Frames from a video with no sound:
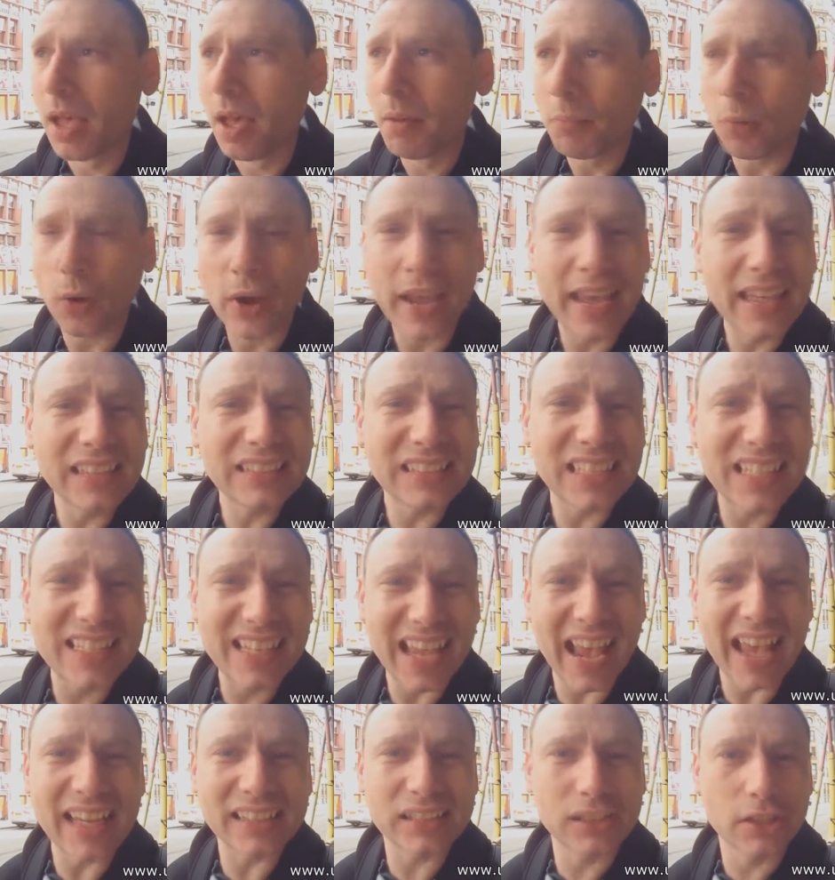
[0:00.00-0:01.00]
But here's a
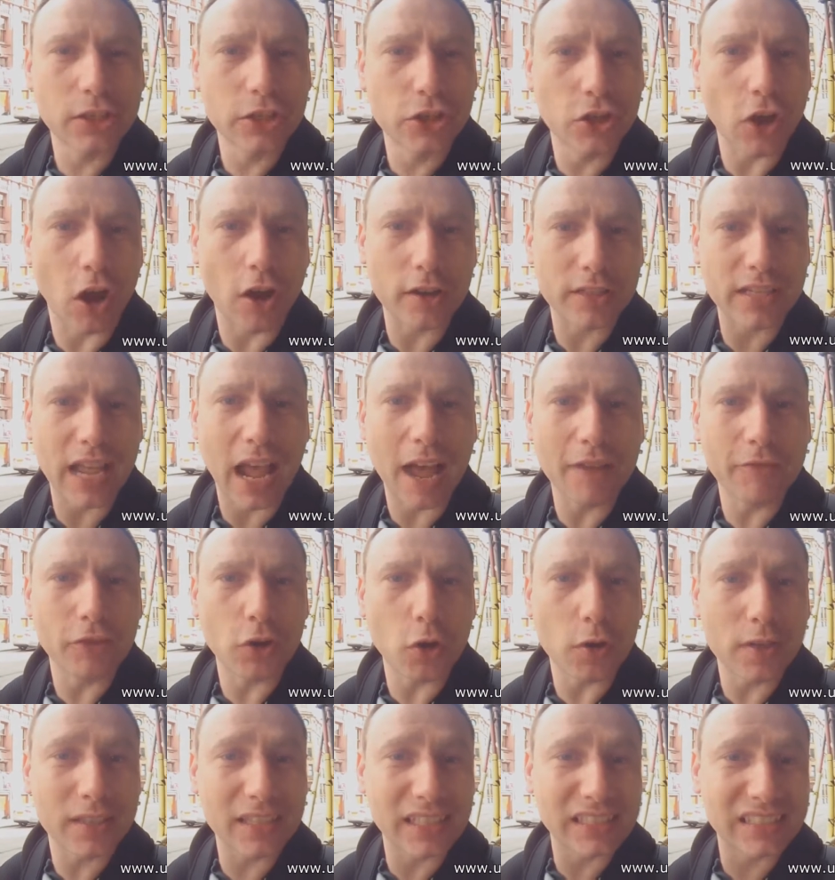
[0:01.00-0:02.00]
test shot. Have a
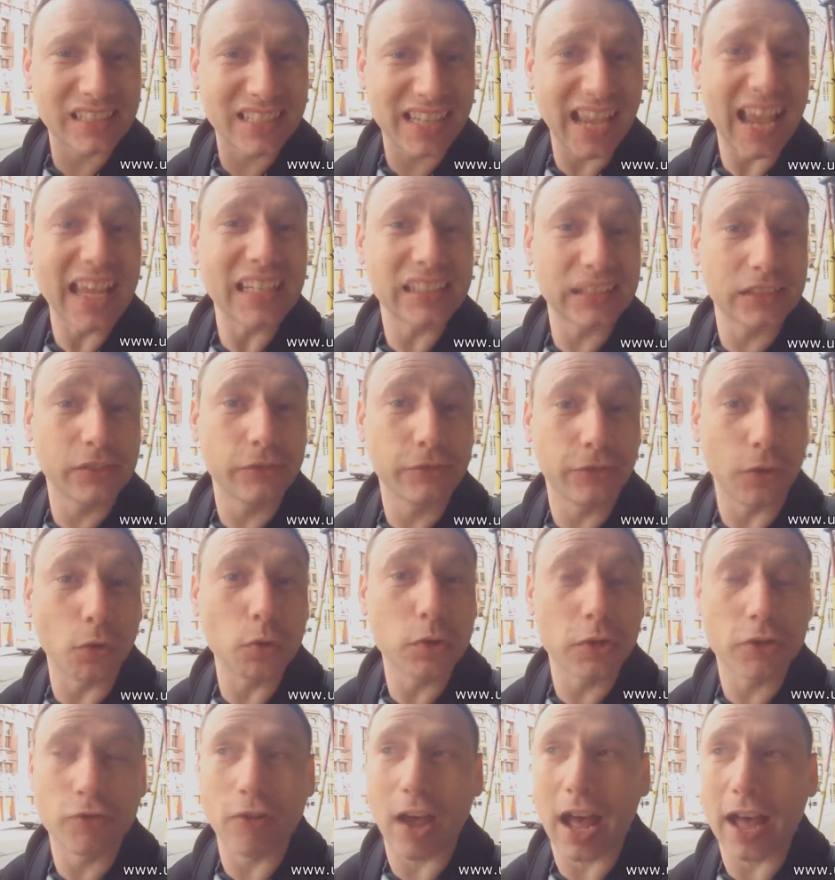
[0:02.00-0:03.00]
look at this test
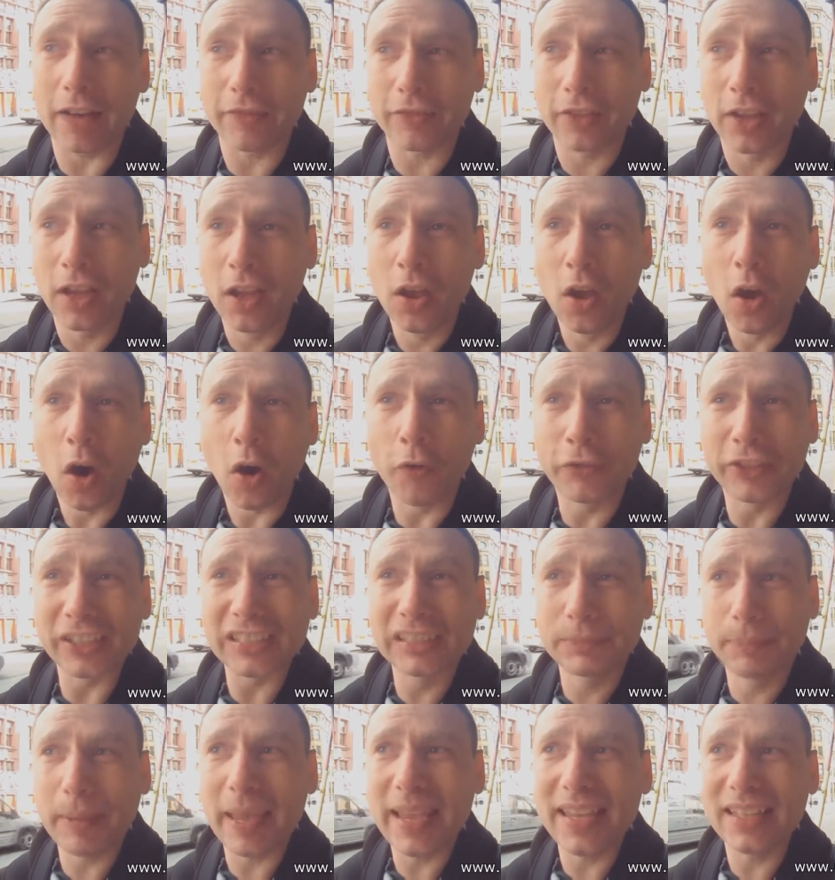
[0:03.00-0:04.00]
photograph of the
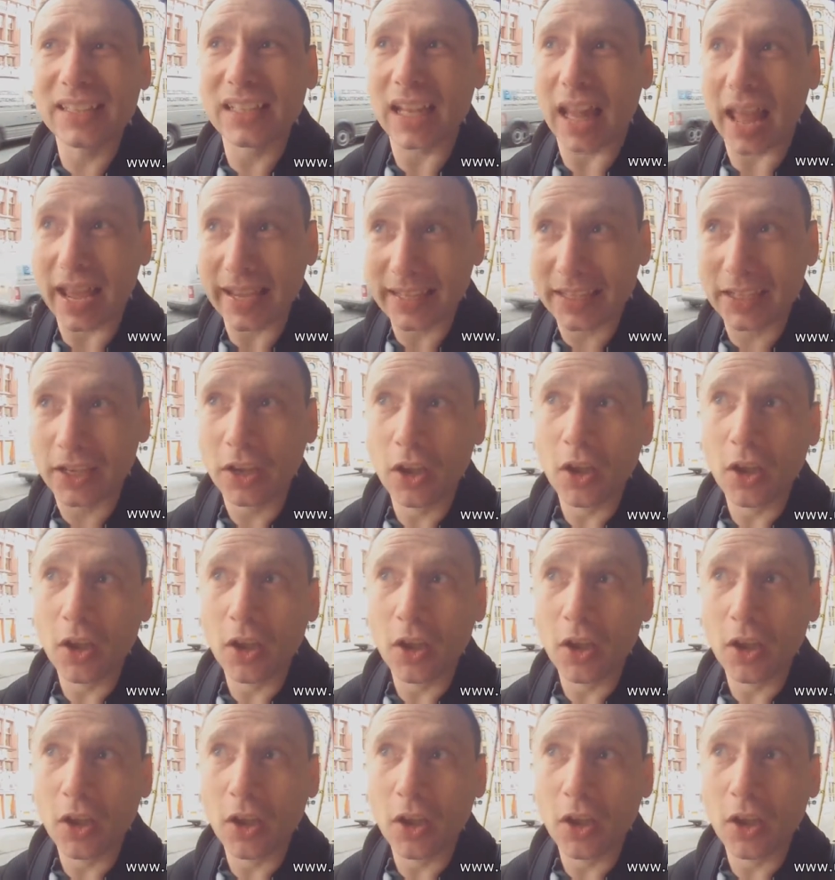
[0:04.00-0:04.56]
speed light